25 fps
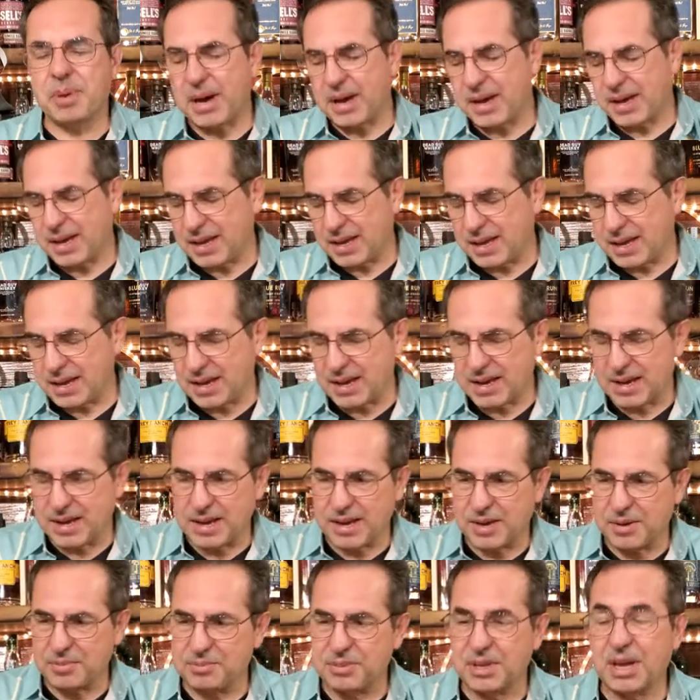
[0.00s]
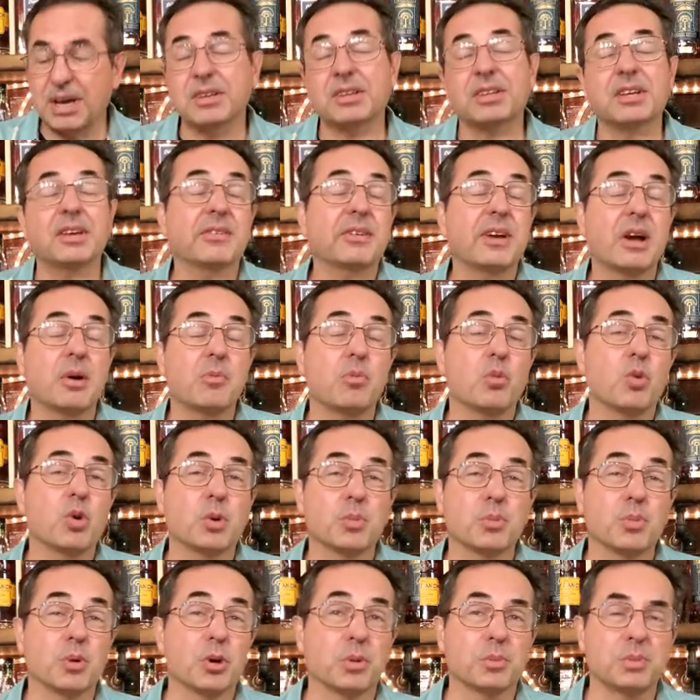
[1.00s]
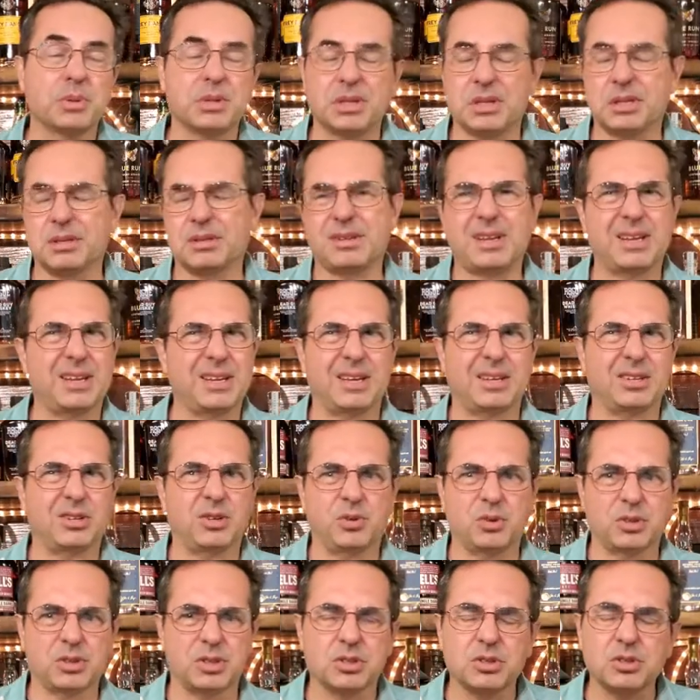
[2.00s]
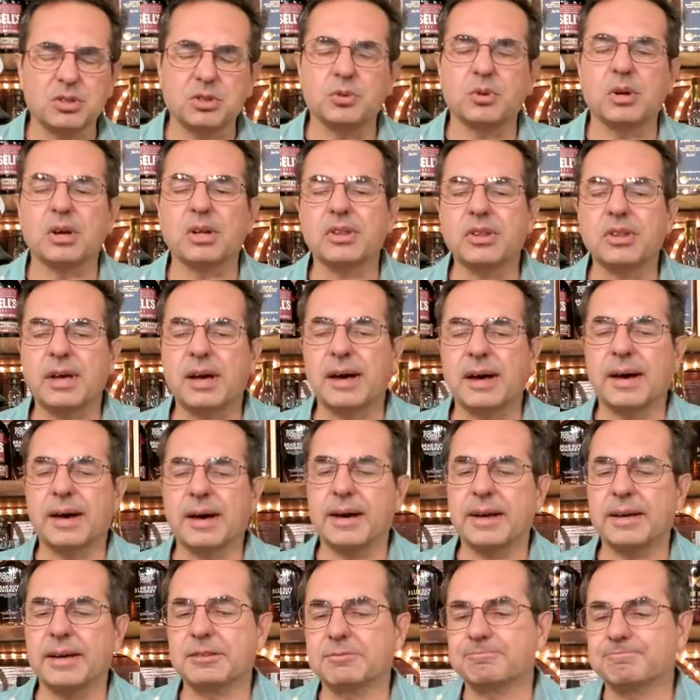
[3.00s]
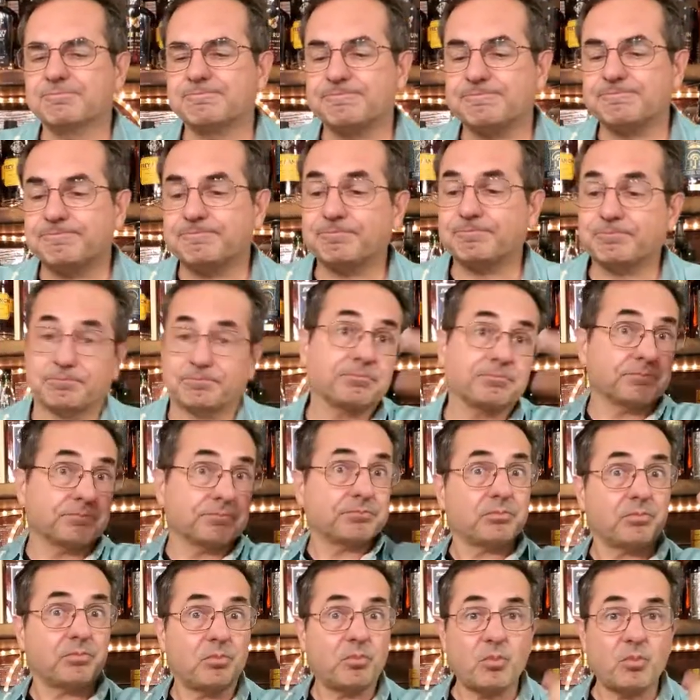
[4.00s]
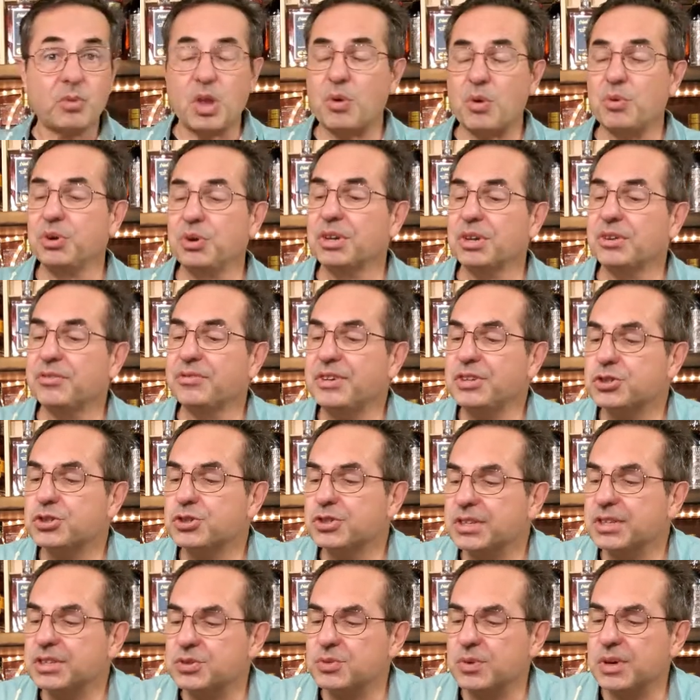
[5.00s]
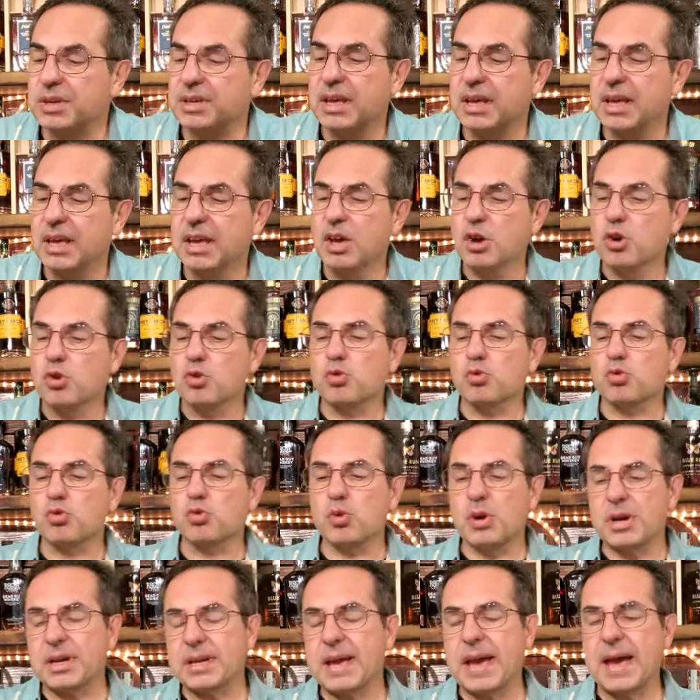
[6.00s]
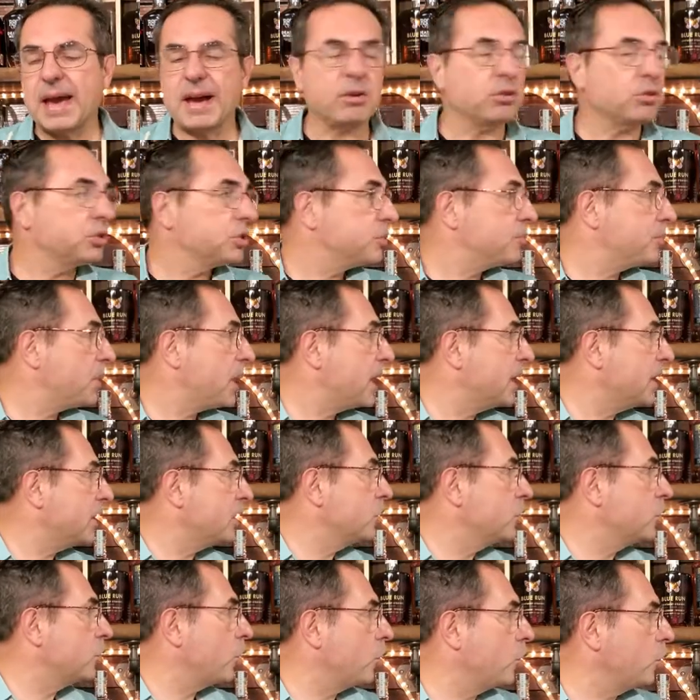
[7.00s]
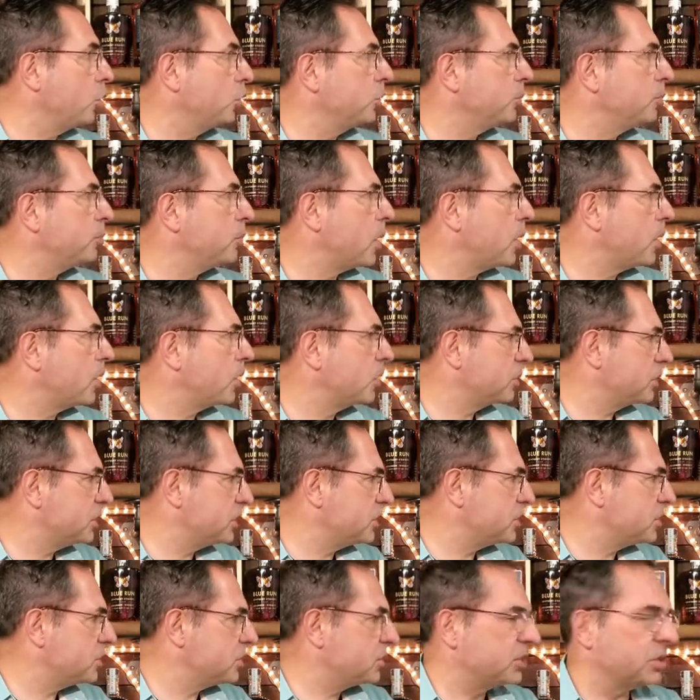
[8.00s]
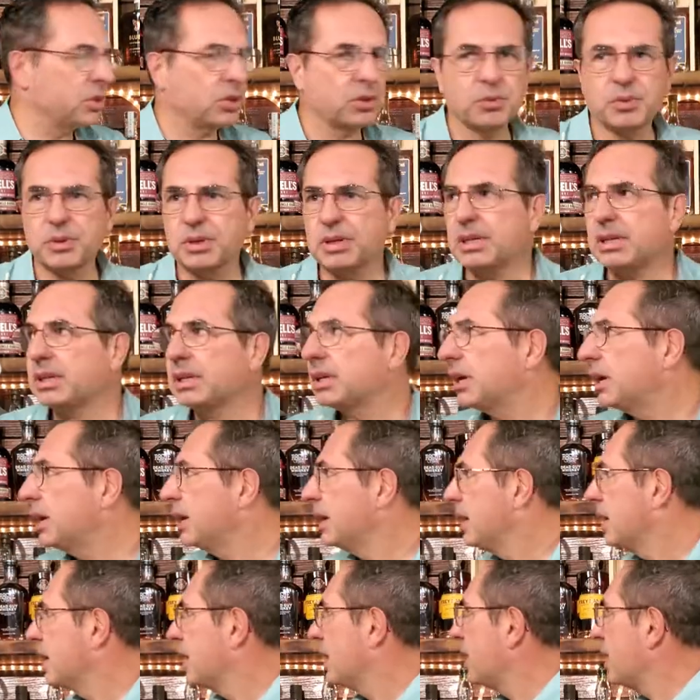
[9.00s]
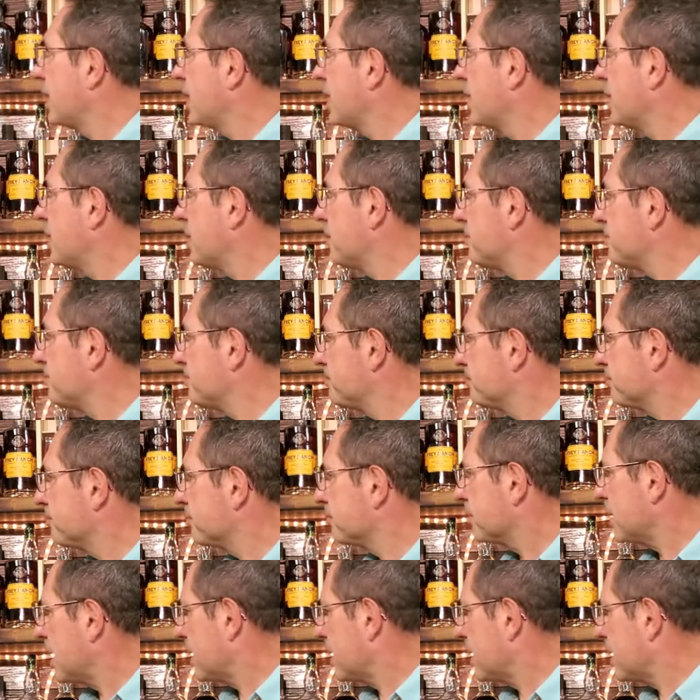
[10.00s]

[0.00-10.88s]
but um, now that I've got more bourbon than I know what to do with, uh, we're going to feature this one Rickhouse by Gold Bar Distillery. Um,